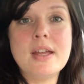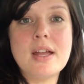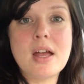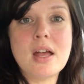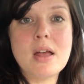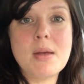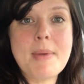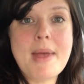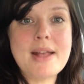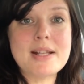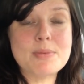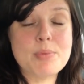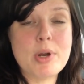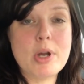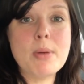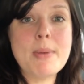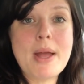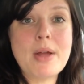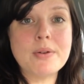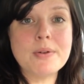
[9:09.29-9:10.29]
um, at
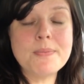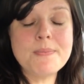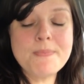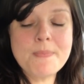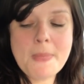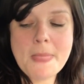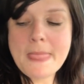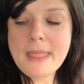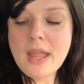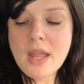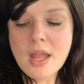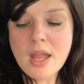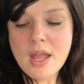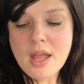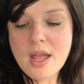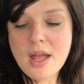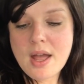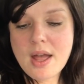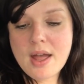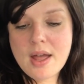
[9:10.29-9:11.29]
Springer Mountain.
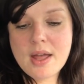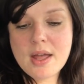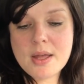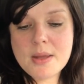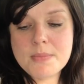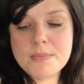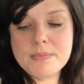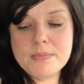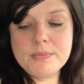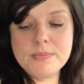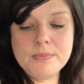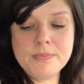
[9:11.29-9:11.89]
Um,